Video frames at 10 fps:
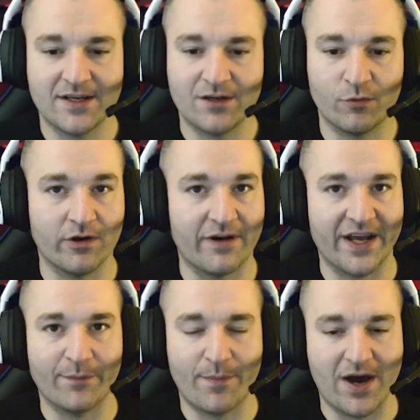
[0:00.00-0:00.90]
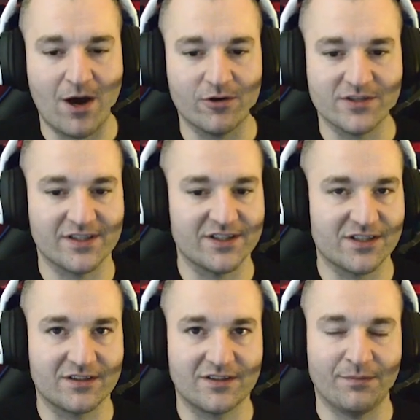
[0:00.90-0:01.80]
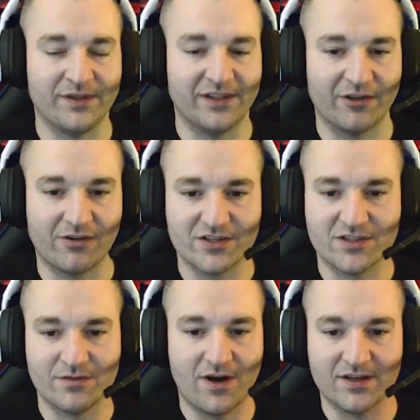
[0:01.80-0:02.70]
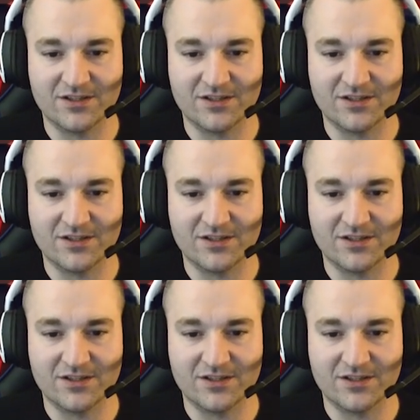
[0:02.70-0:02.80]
with our anima powers and just completely crush the boss.